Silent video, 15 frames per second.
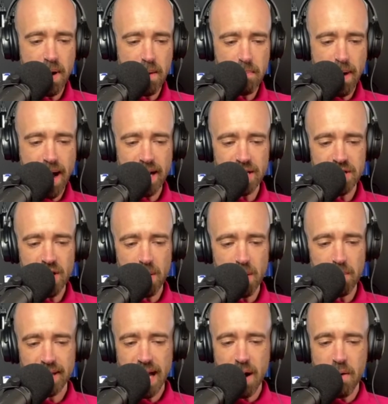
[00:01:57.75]
band
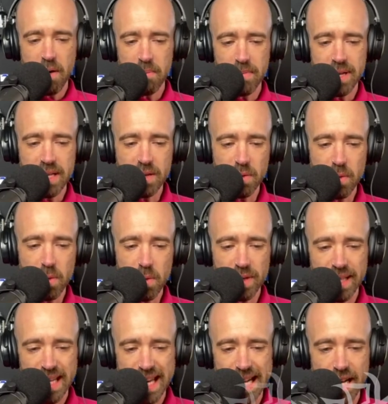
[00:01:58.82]
jumped out at me called
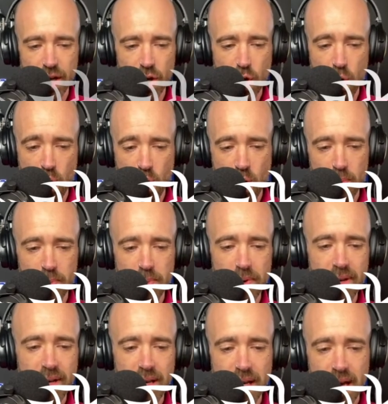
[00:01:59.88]
Killerkorp.
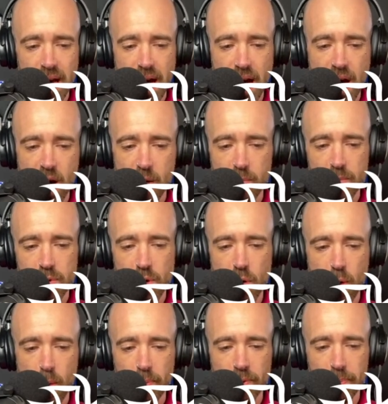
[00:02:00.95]

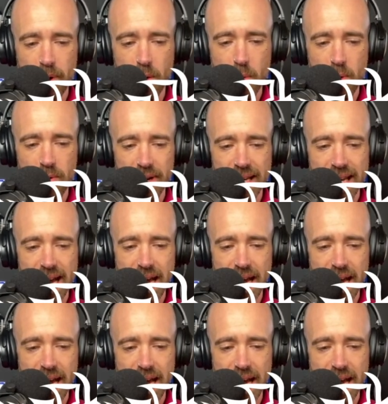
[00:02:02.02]
Corp spelt with a K